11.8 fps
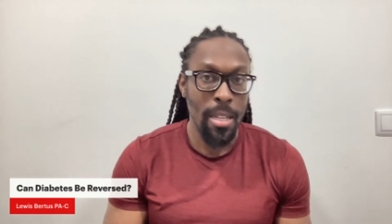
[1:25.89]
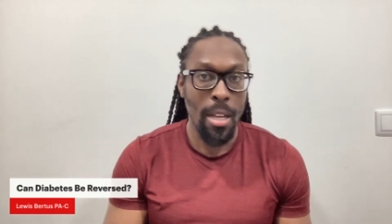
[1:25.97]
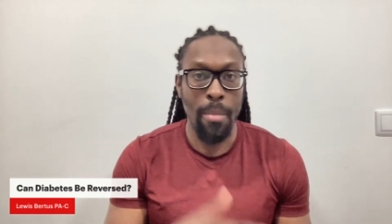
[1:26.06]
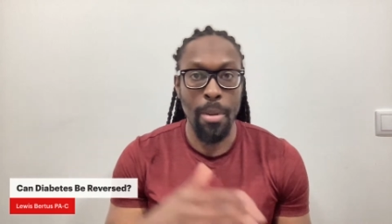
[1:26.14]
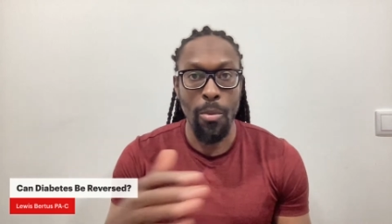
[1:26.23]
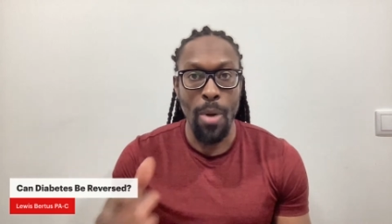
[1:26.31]

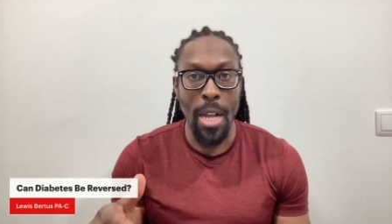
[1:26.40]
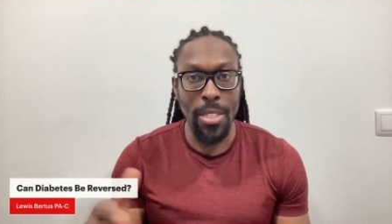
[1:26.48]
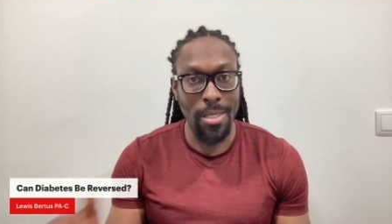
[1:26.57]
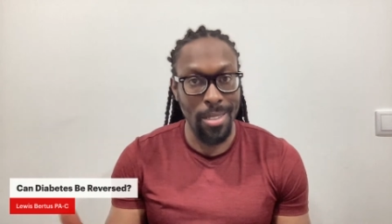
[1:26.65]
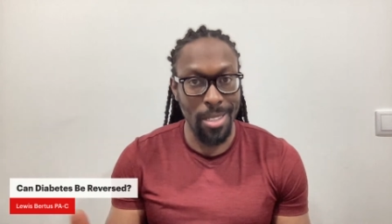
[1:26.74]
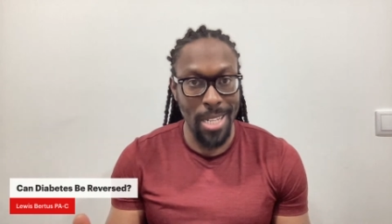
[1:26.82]
I'll be
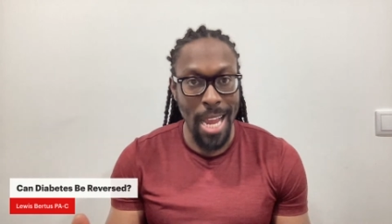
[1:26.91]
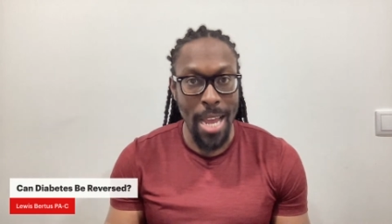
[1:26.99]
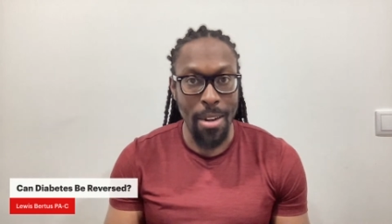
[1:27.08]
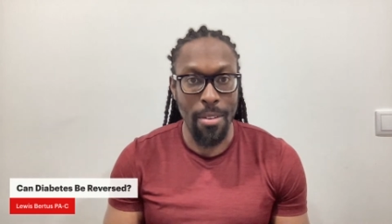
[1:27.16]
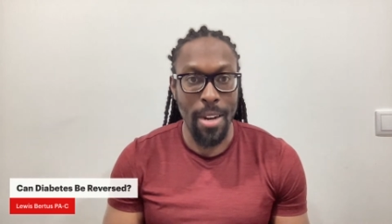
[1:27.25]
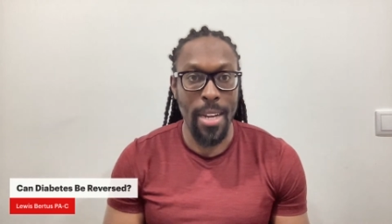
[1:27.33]
watching the
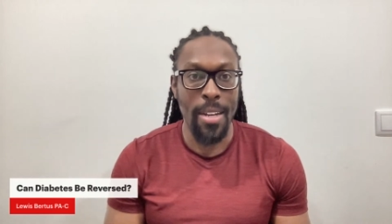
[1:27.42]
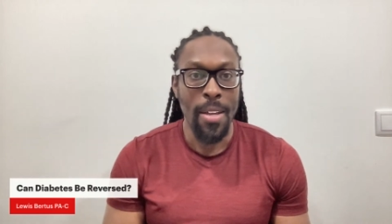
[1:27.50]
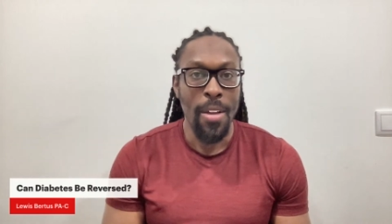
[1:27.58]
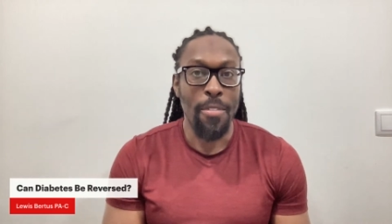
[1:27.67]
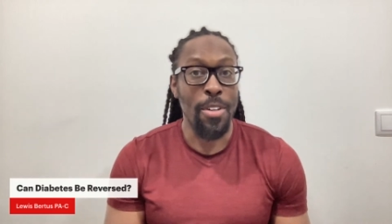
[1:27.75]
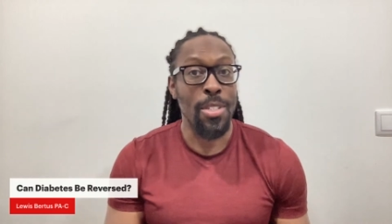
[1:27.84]
chat. All right.
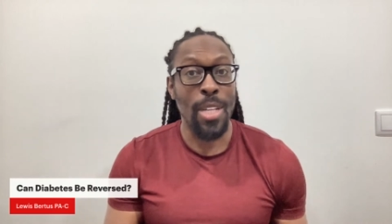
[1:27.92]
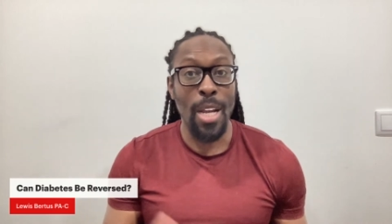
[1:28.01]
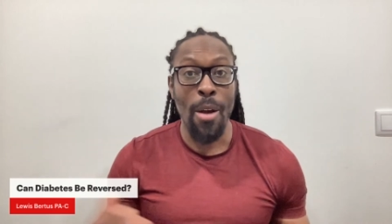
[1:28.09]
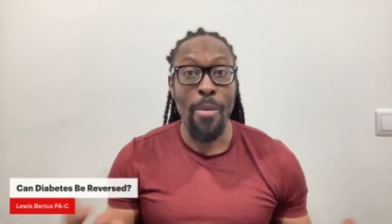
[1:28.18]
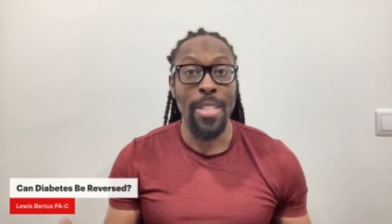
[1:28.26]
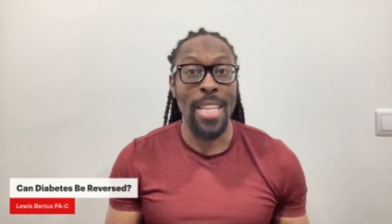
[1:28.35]
First thing I
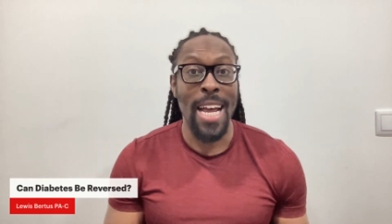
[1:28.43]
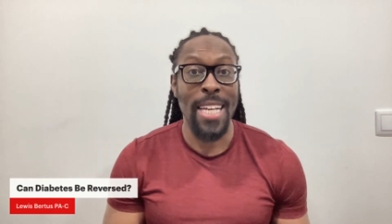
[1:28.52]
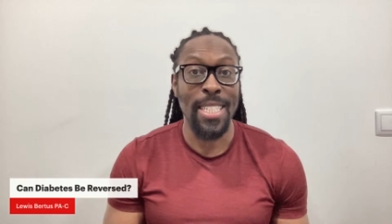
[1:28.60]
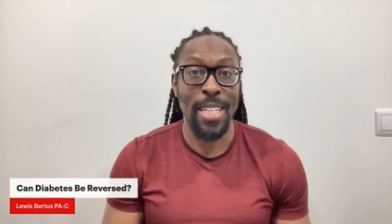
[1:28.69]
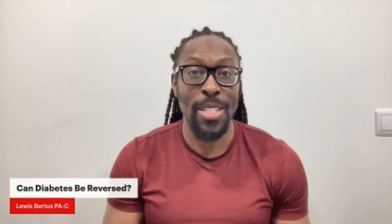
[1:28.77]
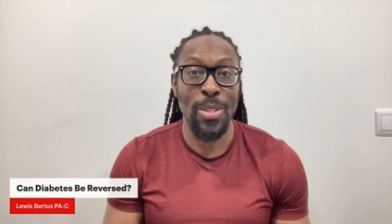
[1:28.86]
always
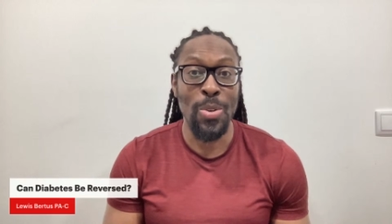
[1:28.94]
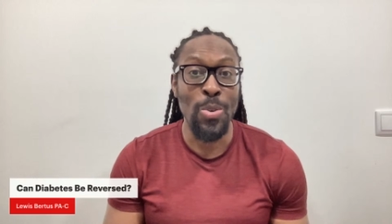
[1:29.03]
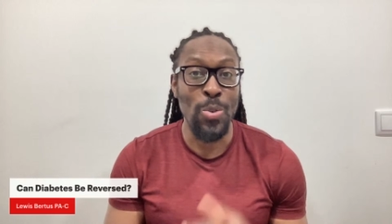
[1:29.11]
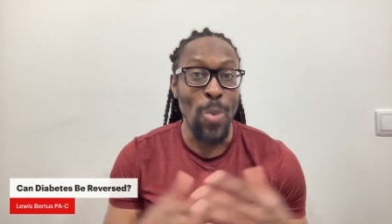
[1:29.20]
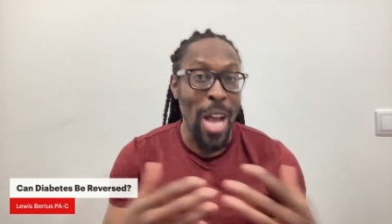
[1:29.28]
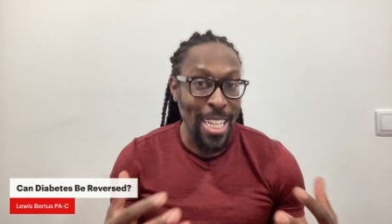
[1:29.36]
ask is
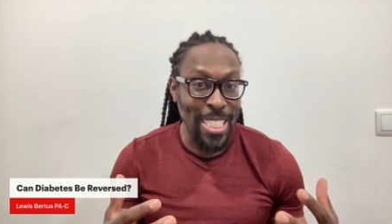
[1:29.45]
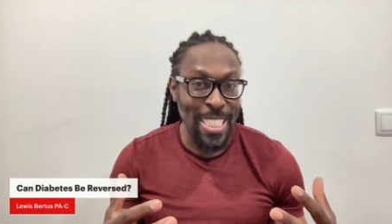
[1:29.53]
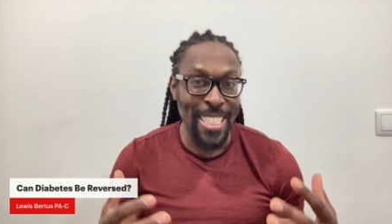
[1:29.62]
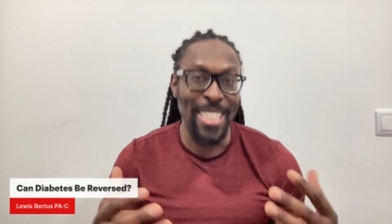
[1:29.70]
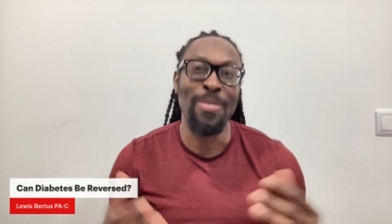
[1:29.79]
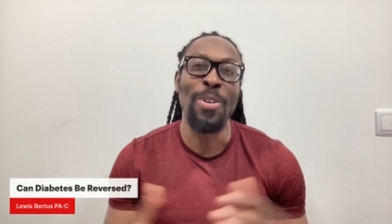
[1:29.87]
who's
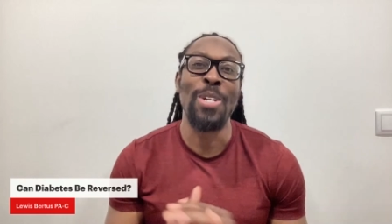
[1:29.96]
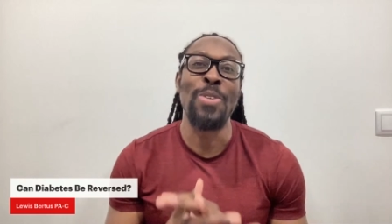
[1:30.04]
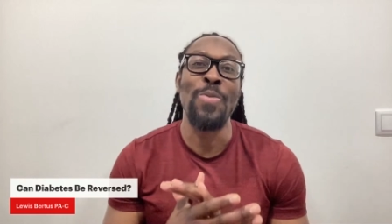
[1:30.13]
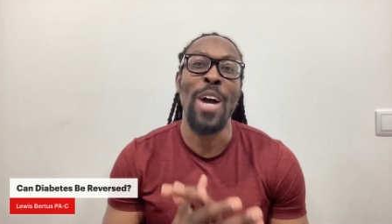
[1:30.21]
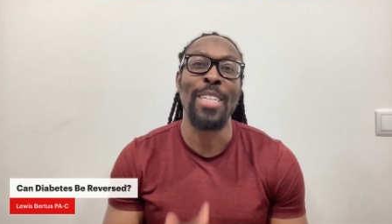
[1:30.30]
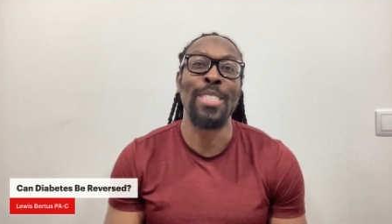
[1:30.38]
watching? Where are you
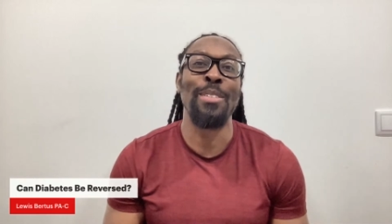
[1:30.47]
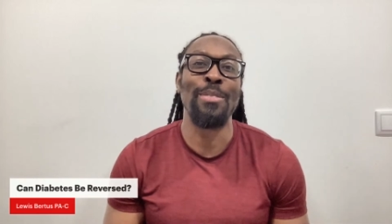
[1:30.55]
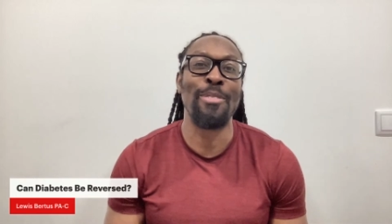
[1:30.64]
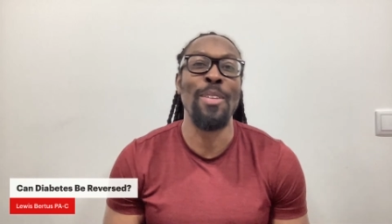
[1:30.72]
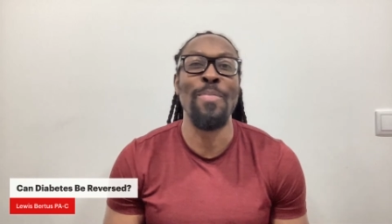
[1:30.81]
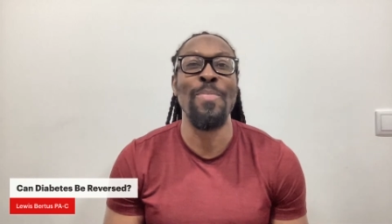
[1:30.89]
watching
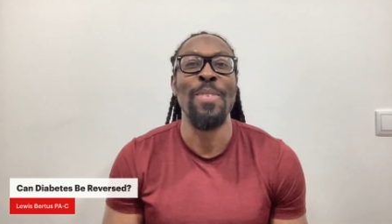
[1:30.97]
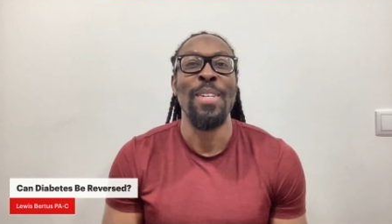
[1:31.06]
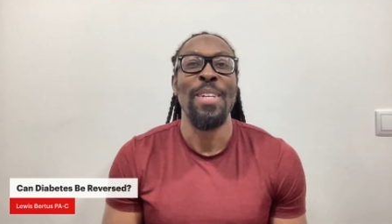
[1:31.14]
from?